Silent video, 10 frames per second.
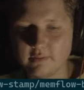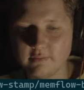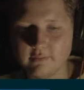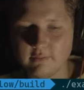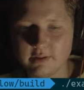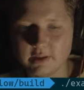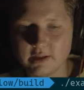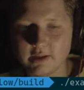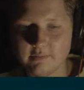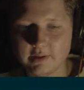What are
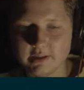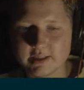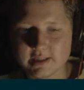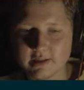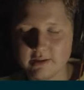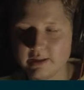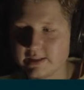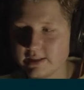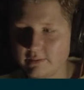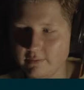we still? It's
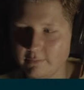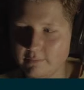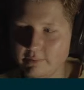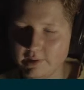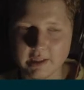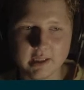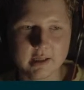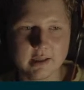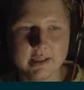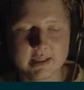still building.
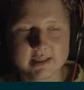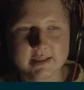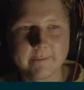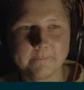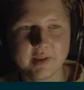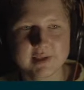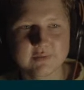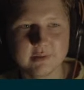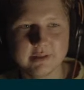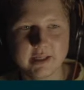Yes, that's
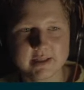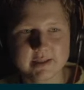really nice.